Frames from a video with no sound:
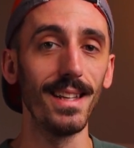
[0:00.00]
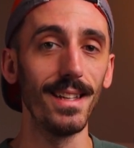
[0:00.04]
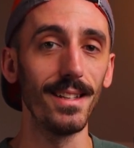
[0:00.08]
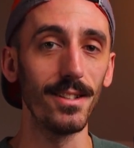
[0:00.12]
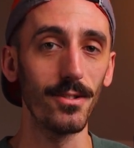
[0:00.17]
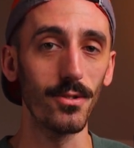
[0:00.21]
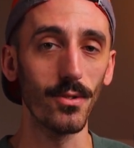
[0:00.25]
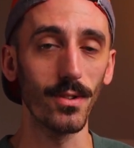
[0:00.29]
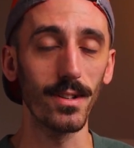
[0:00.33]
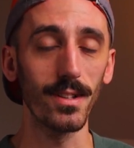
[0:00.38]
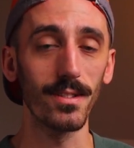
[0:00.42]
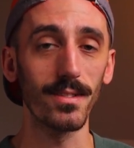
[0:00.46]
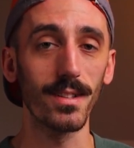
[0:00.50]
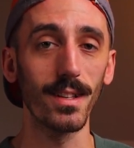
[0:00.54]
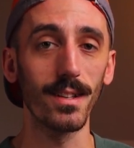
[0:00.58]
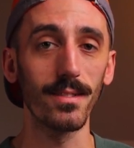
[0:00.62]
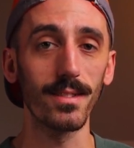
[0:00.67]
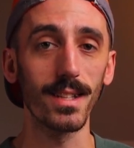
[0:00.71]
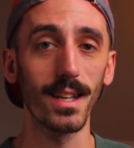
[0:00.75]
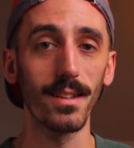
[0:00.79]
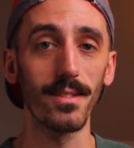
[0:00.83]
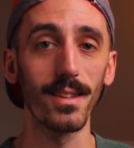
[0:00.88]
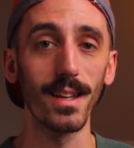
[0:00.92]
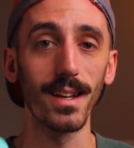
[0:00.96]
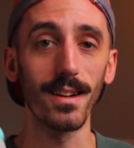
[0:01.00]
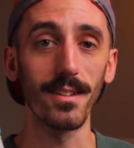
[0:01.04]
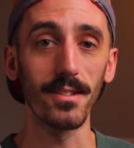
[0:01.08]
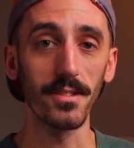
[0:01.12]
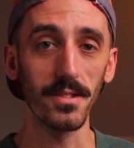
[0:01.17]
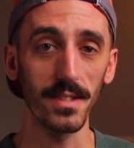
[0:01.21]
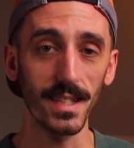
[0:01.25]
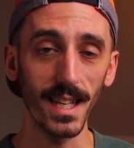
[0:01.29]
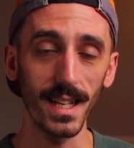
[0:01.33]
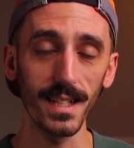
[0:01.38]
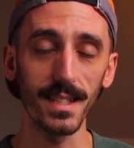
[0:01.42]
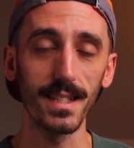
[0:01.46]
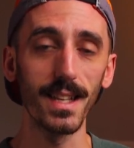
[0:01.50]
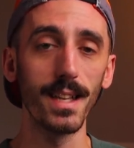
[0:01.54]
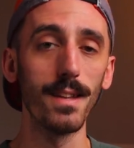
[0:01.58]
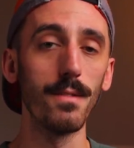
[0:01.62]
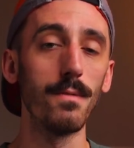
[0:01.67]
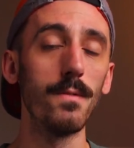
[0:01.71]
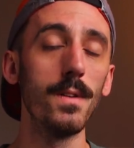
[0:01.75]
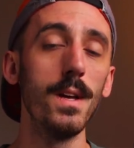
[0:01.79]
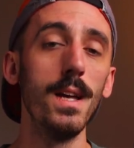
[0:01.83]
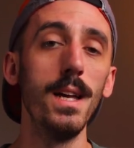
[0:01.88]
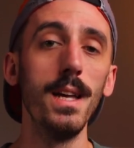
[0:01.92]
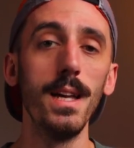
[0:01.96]
Enjoy yourselves out there, stay
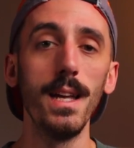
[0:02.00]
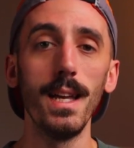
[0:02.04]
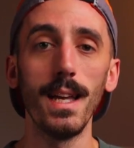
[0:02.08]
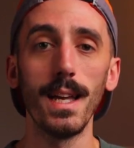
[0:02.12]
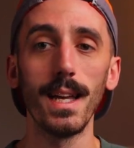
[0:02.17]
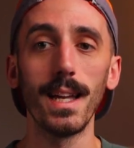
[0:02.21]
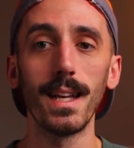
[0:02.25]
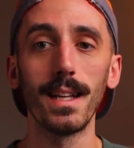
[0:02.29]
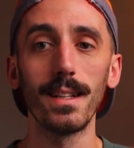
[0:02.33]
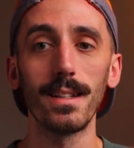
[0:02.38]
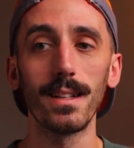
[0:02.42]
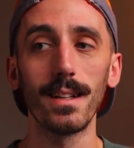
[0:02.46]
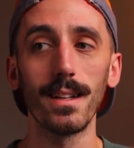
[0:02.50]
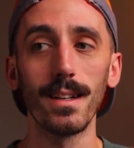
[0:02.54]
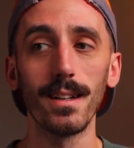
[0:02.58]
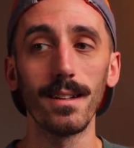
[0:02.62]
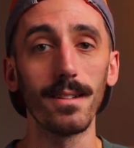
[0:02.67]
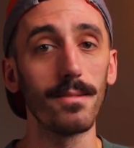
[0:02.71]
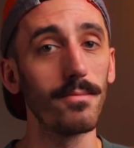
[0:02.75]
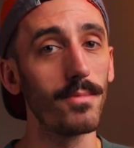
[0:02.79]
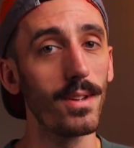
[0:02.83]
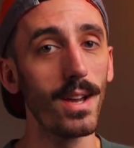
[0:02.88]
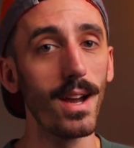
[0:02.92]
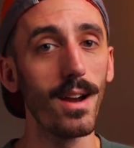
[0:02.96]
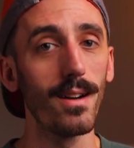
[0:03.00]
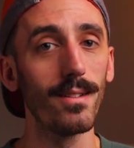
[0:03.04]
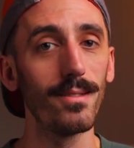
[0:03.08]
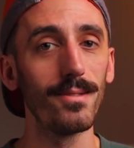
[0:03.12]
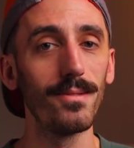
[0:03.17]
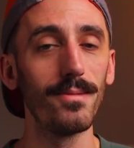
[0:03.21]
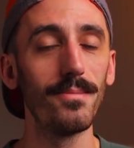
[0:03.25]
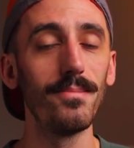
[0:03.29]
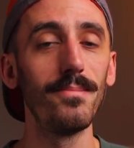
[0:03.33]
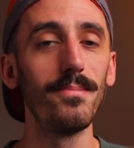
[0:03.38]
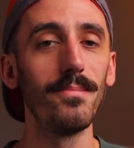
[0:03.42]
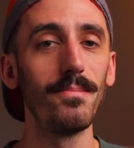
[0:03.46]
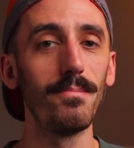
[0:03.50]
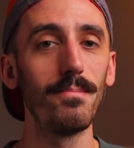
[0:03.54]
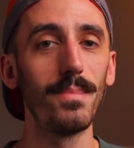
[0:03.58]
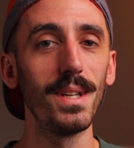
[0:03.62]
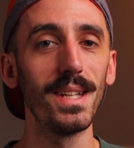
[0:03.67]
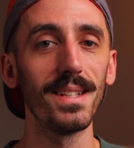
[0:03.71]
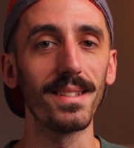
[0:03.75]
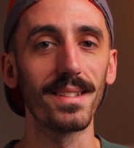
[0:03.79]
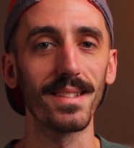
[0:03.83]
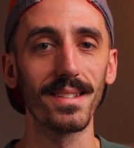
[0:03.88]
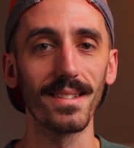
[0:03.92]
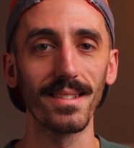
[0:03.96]
safe, and yeah,
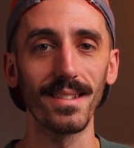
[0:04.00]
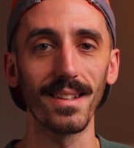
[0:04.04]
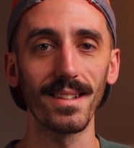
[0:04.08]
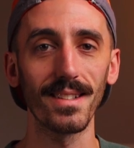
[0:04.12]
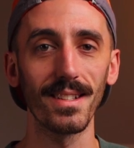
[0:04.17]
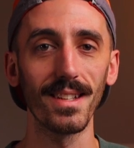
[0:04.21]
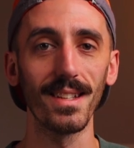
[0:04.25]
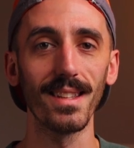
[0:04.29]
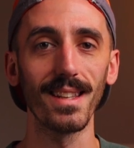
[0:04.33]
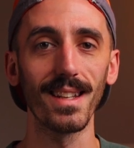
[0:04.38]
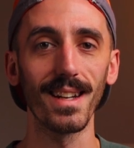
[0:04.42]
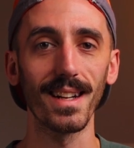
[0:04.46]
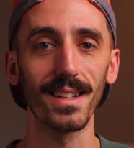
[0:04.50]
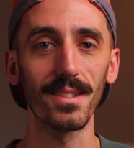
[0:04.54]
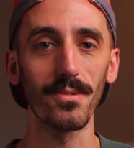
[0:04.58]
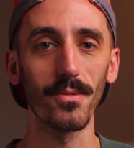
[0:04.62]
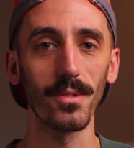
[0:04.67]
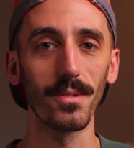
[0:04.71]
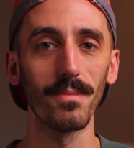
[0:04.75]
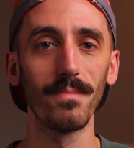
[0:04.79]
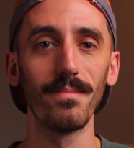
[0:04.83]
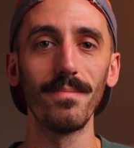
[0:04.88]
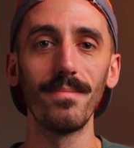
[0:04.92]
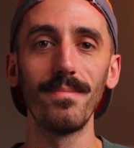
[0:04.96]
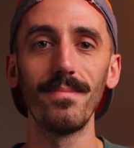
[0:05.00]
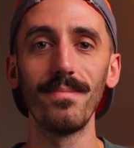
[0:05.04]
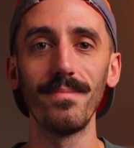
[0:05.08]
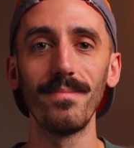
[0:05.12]
peace. I'll see you in the next one.